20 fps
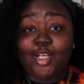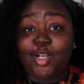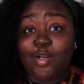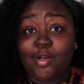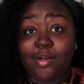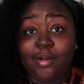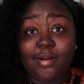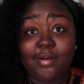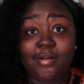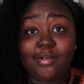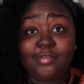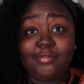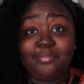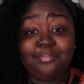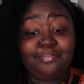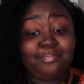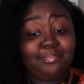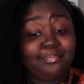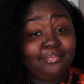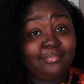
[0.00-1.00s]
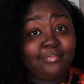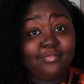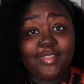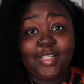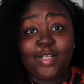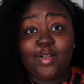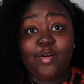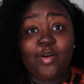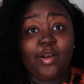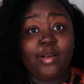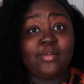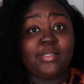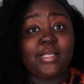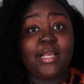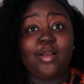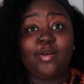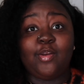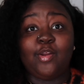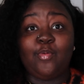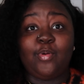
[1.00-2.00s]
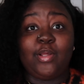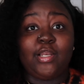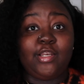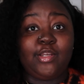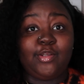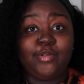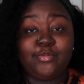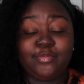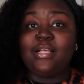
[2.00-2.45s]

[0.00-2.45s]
girl Currents ain't gonna know what to do.